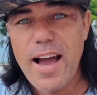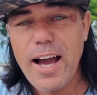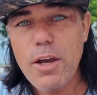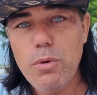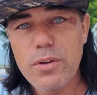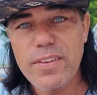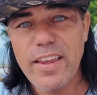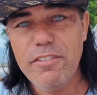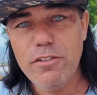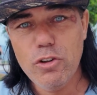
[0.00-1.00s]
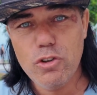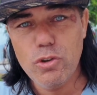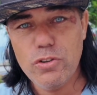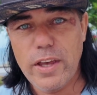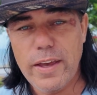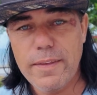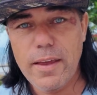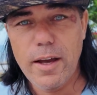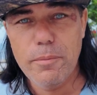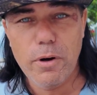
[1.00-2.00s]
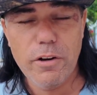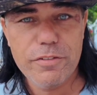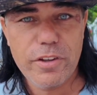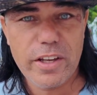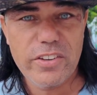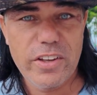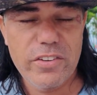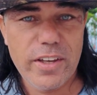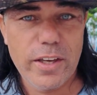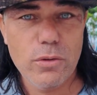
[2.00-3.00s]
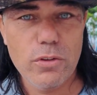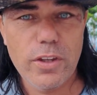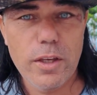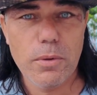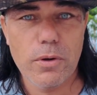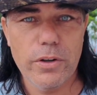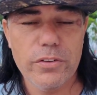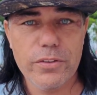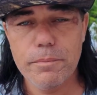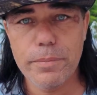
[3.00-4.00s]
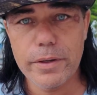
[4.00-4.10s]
I would never choose that above exchanging into stablecoins.